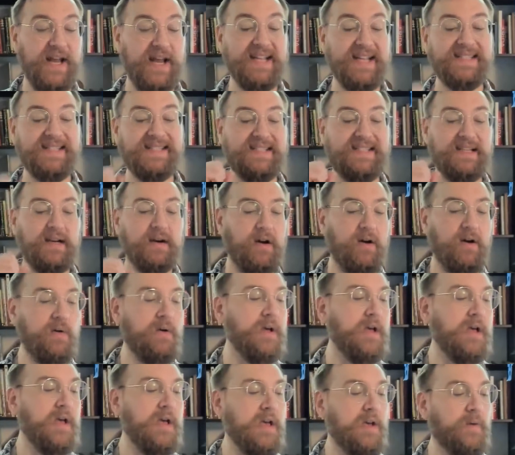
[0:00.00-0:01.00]
At 0,
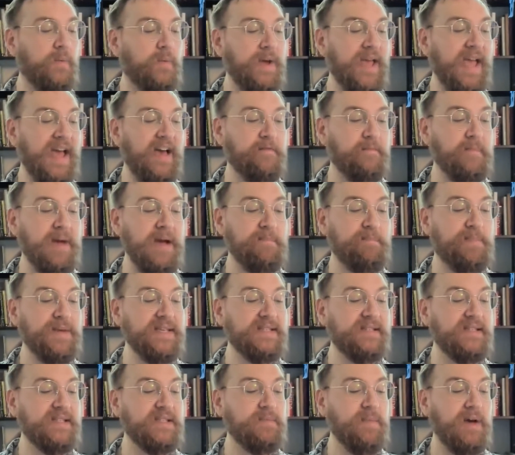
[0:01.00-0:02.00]
we have my
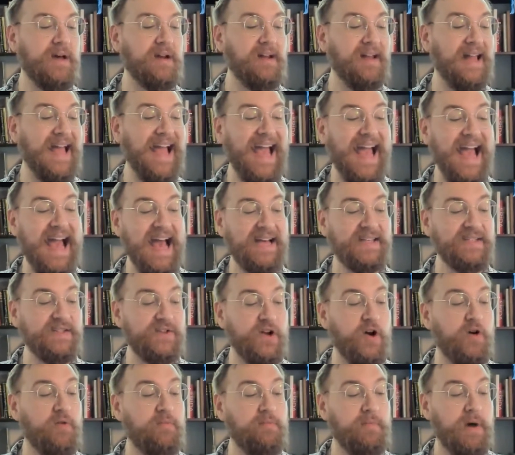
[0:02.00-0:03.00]
business model has
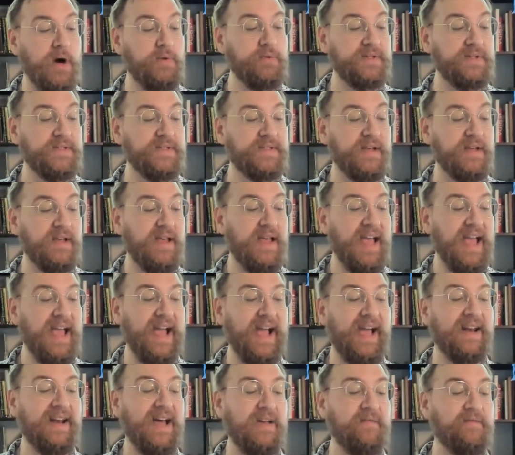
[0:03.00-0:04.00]
no moats
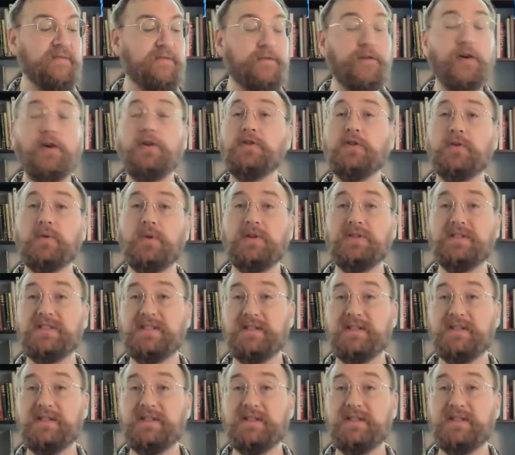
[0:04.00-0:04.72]
and I'm vulnerable